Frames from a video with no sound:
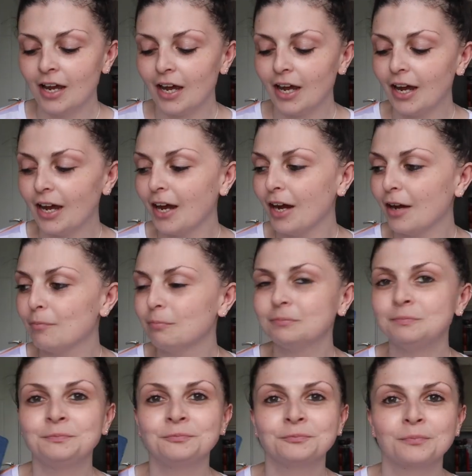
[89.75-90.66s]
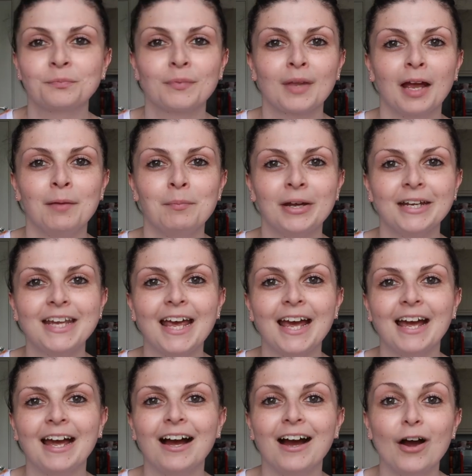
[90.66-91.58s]
um but
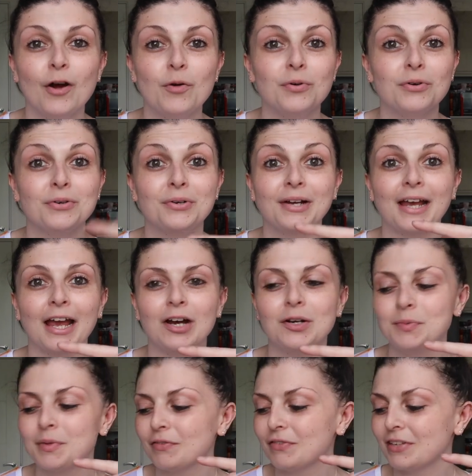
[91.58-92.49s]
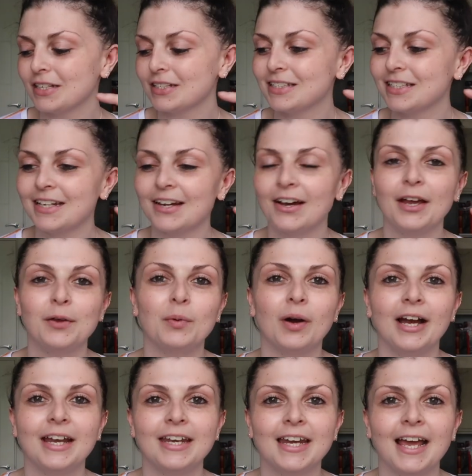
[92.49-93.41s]
yeah, I will get on with this D I
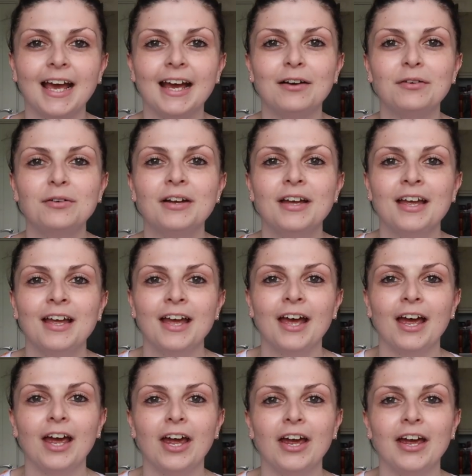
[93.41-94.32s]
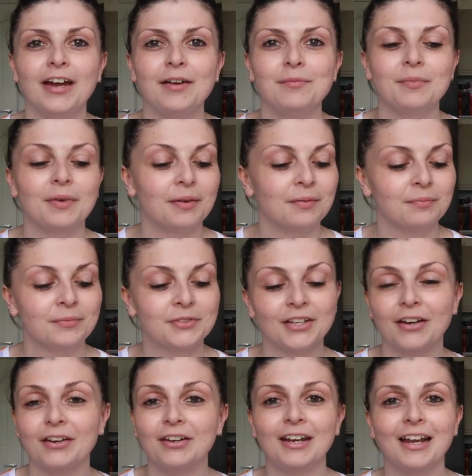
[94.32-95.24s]
Y now, um
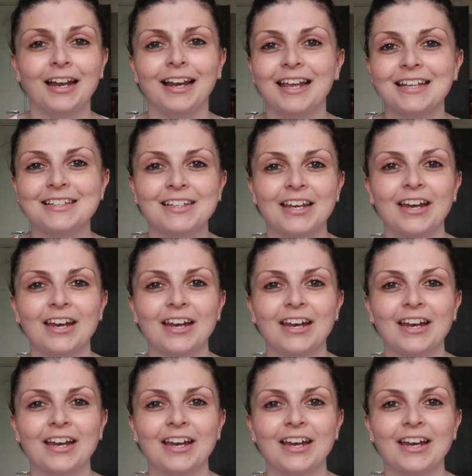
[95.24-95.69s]
so let's